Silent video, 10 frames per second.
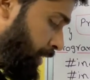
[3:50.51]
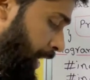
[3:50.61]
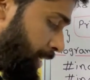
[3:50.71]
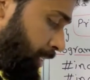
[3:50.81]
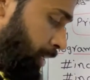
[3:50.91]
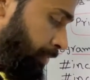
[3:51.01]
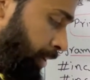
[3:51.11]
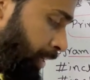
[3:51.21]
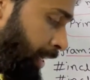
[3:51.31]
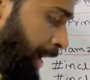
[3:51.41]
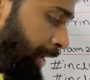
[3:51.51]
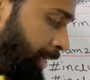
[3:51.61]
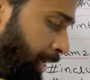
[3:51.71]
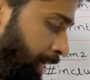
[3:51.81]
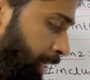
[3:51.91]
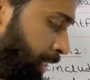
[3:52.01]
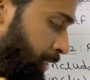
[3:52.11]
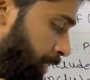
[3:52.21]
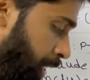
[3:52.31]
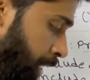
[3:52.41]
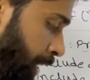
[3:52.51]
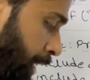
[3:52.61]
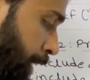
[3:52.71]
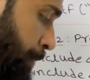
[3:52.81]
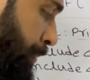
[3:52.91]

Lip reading: ASCII for carry is, it